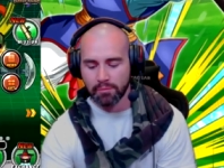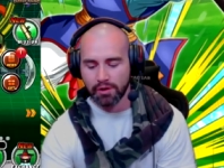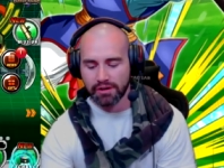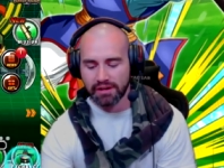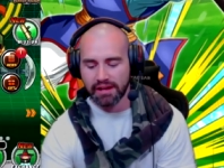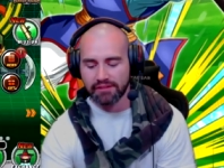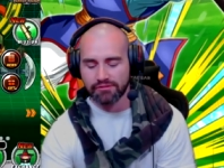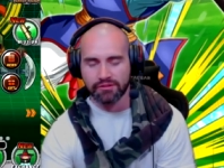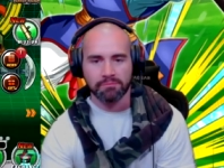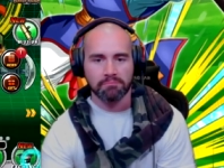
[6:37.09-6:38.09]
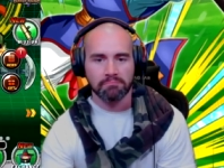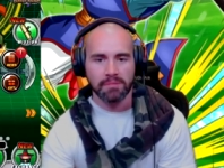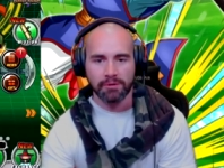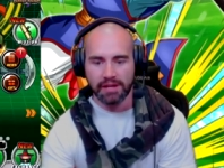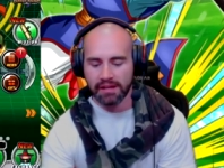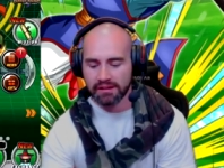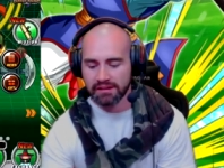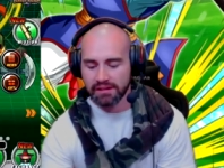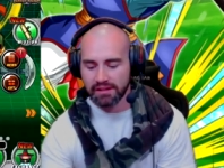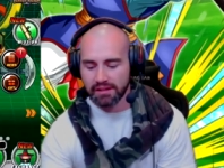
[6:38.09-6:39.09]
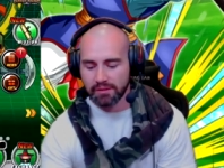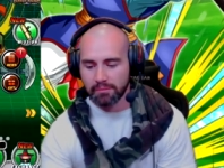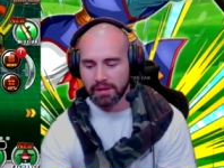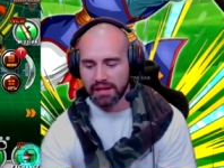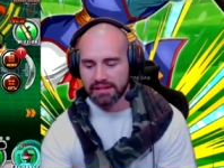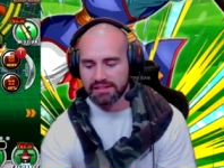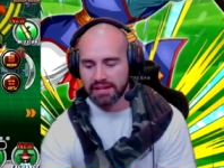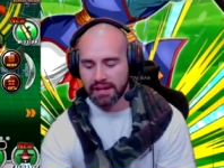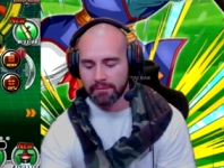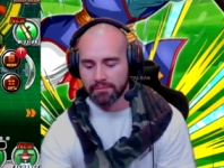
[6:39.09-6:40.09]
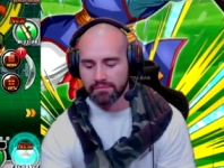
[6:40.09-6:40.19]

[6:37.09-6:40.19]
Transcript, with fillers: broken 100 mil yet. But um,